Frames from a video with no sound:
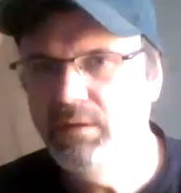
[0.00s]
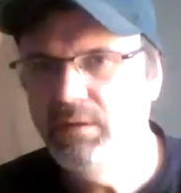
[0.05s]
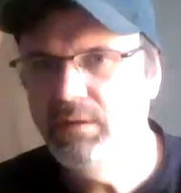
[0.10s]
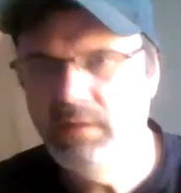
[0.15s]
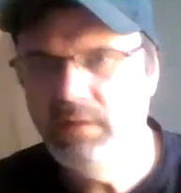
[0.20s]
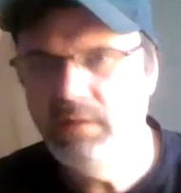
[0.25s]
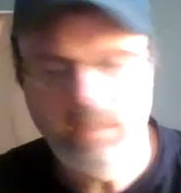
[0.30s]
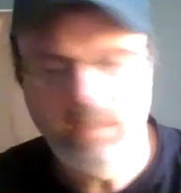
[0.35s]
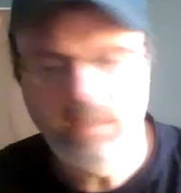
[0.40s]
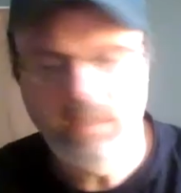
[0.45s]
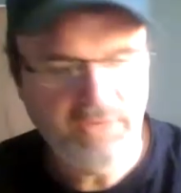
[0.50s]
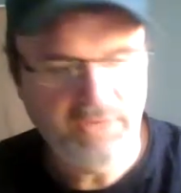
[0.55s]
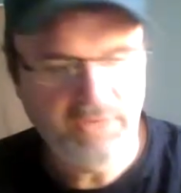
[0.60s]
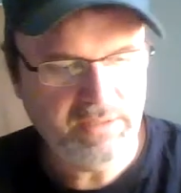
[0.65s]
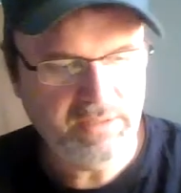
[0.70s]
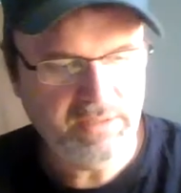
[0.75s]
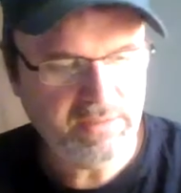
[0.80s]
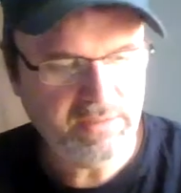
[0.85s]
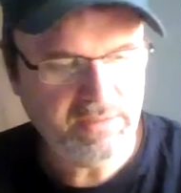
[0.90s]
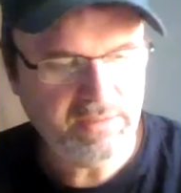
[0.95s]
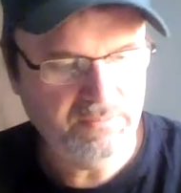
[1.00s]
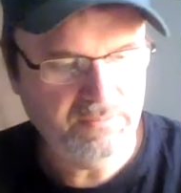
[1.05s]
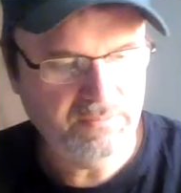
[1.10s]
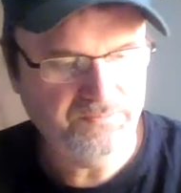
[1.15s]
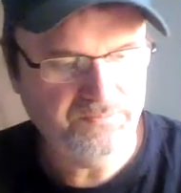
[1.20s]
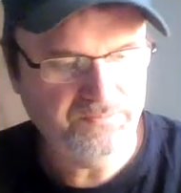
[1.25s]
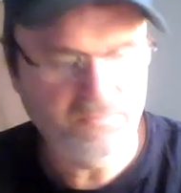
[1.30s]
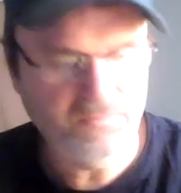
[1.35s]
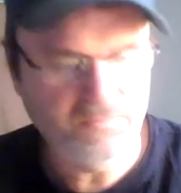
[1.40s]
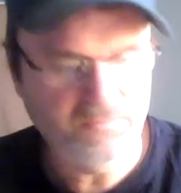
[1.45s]
Yeah, thanks,
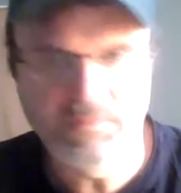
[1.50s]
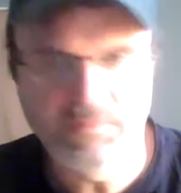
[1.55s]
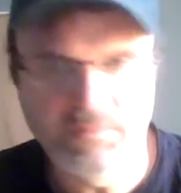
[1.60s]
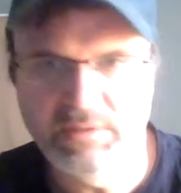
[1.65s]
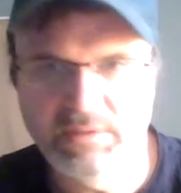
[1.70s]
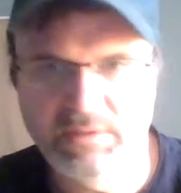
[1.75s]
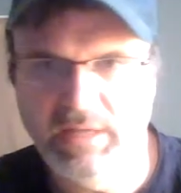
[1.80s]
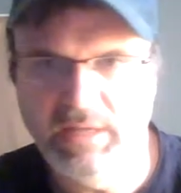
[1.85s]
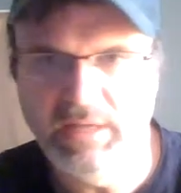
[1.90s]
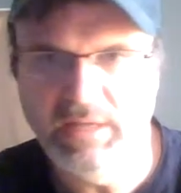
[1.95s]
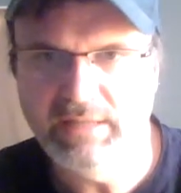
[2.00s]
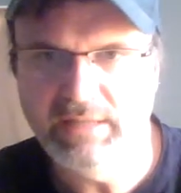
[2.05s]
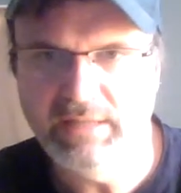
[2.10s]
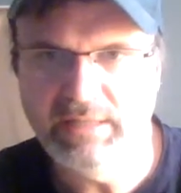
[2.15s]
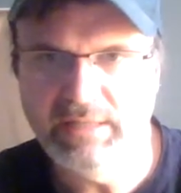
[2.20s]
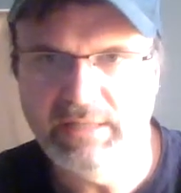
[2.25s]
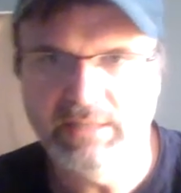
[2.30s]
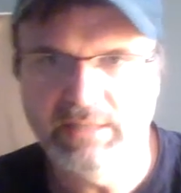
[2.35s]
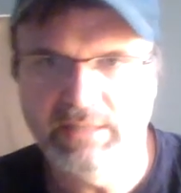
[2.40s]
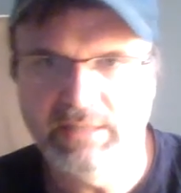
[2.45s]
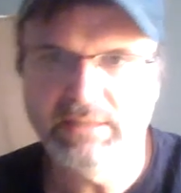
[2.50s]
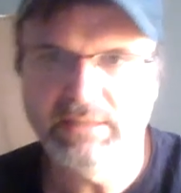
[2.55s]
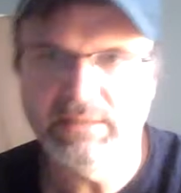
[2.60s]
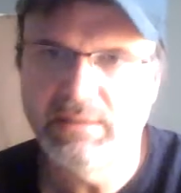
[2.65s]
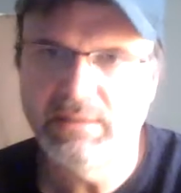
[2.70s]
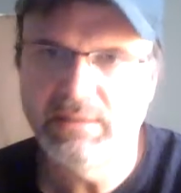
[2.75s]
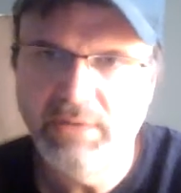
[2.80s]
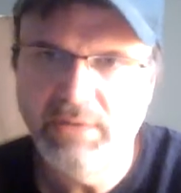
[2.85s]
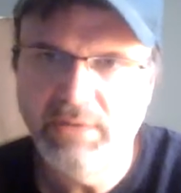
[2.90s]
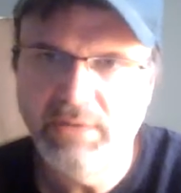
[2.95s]
SNES.
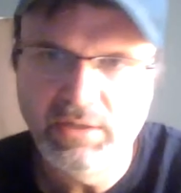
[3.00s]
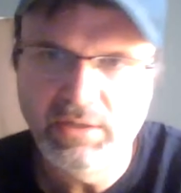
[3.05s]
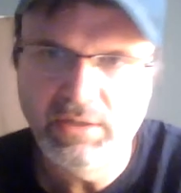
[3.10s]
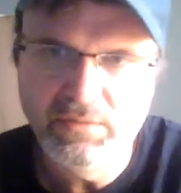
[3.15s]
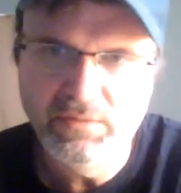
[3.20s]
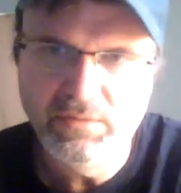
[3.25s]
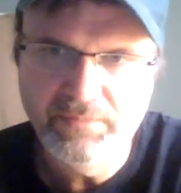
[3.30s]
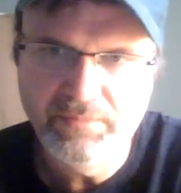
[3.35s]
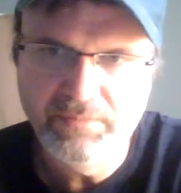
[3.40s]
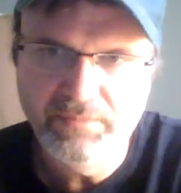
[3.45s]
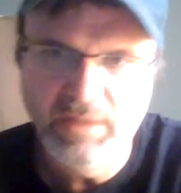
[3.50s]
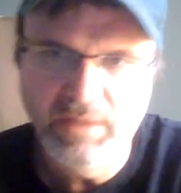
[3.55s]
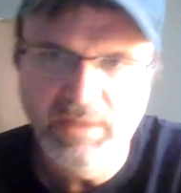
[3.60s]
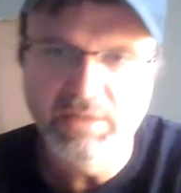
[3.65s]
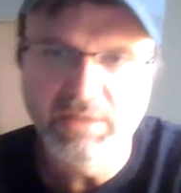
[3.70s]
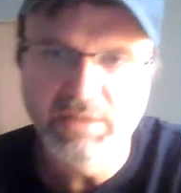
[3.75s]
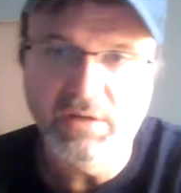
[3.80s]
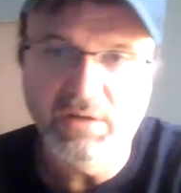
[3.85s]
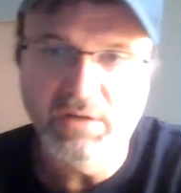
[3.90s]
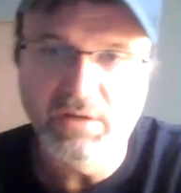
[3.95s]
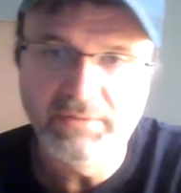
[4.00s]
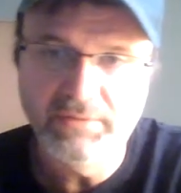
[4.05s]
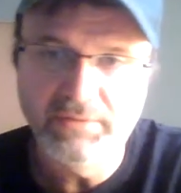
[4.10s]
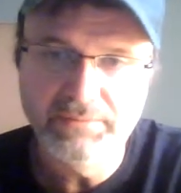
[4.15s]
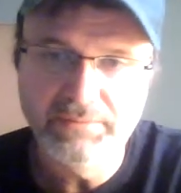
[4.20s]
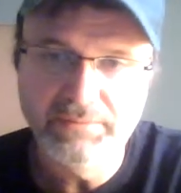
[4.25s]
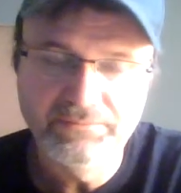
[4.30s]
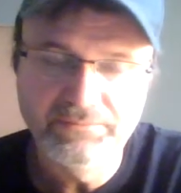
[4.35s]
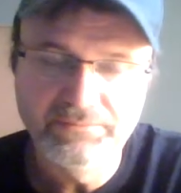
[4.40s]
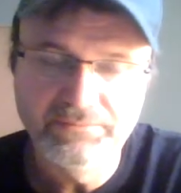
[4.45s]
Thank you. It is awful,
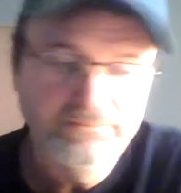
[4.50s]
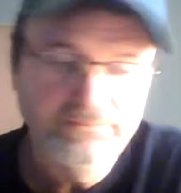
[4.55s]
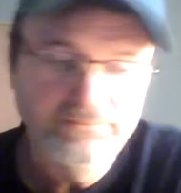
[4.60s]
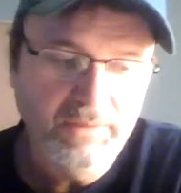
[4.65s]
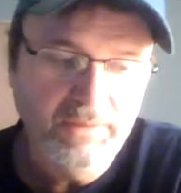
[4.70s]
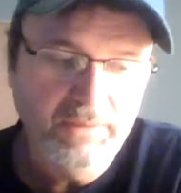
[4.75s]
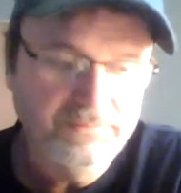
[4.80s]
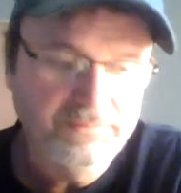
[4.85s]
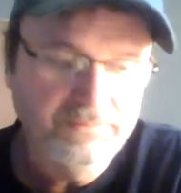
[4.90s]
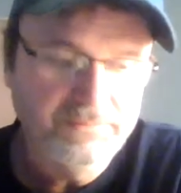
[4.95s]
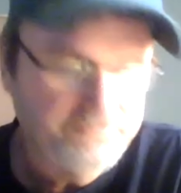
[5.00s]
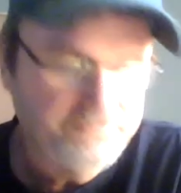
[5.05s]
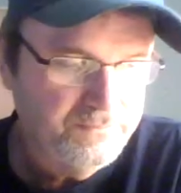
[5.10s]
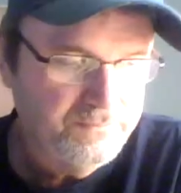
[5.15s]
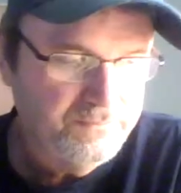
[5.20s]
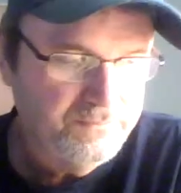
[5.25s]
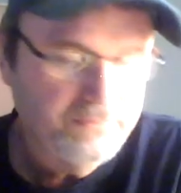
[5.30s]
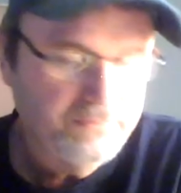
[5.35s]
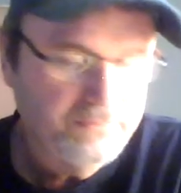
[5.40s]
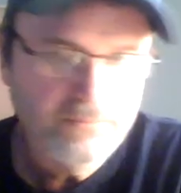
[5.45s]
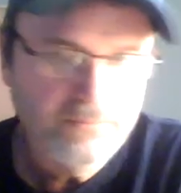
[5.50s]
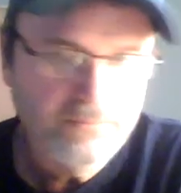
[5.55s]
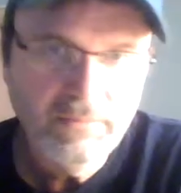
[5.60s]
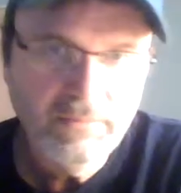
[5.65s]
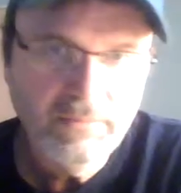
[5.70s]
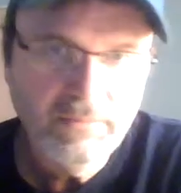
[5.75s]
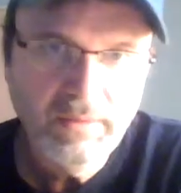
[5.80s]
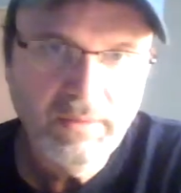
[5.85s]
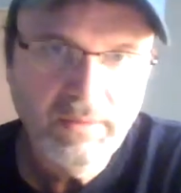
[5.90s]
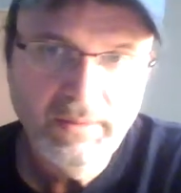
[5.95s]
but
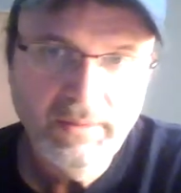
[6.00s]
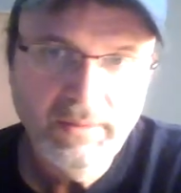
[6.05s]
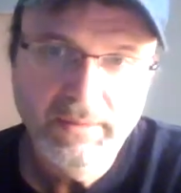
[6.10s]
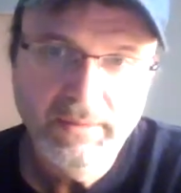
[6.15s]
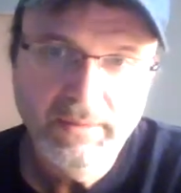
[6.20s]
it